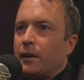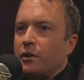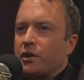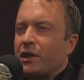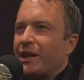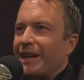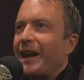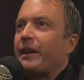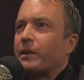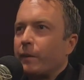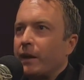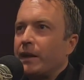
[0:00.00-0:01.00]
just
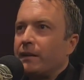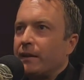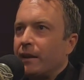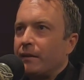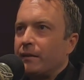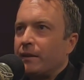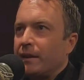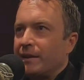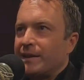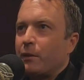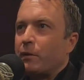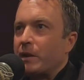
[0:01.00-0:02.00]
connect, right? Get that
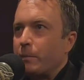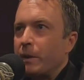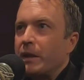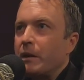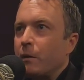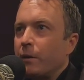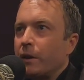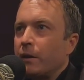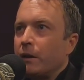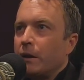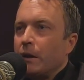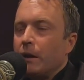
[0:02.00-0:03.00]
serendipity
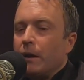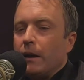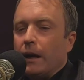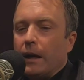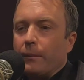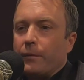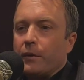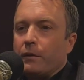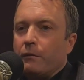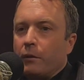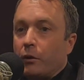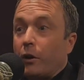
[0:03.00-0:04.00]
going. A
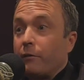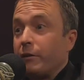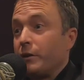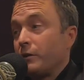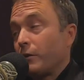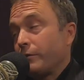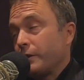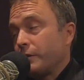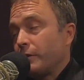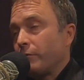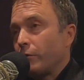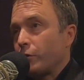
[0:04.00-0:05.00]
lot of it is
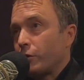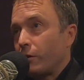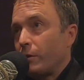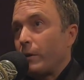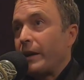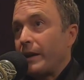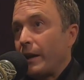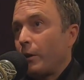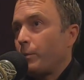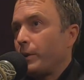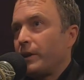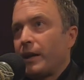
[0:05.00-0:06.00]
obviously virtually right
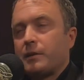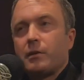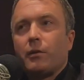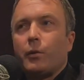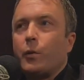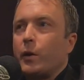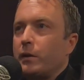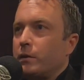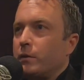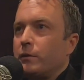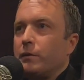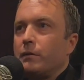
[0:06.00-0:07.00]
now, but that's all
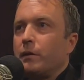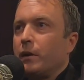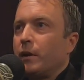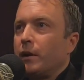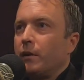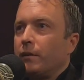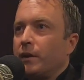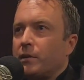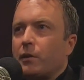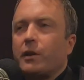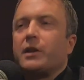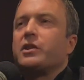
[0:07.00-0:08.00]
going to
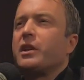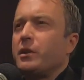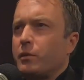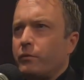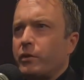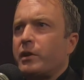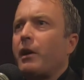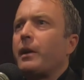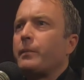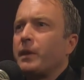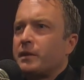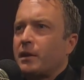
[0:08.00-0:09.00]
change over
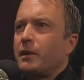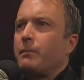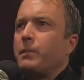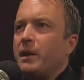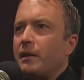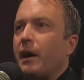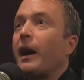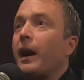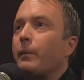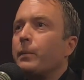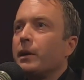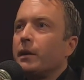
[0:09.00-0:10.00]
time. That's going to be the
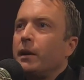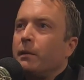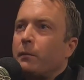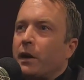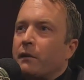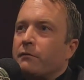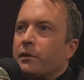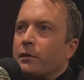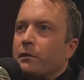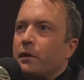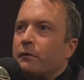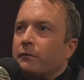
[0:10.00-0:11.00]
hub, in my
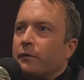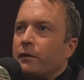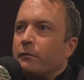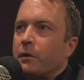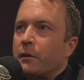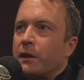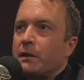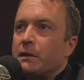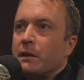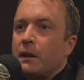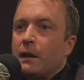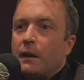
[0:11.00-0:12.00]
view, of where it
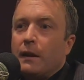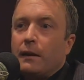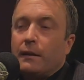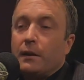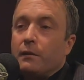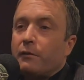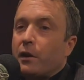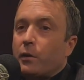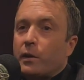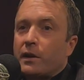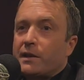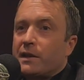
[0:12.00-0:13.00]
is. Then you've
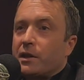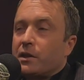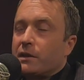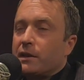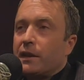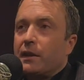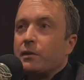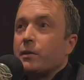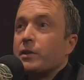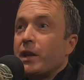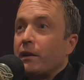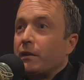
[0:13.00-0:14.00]
got organizations like
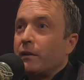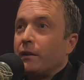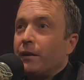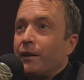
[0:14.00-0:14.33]
Intergen,